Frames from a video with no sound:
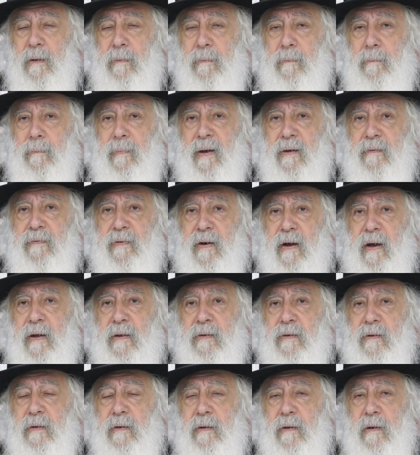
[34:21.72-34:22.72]
My
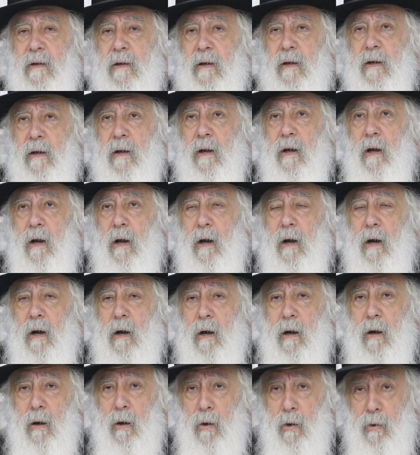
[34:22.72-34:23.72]
friend,
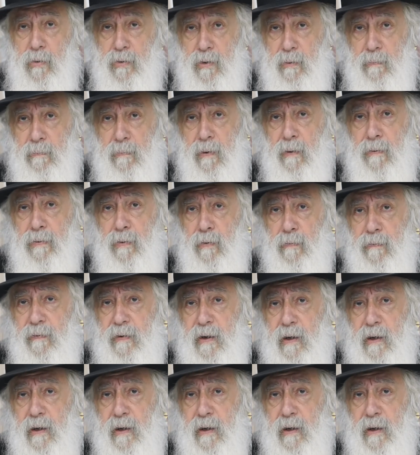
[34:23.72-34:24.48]
on the month of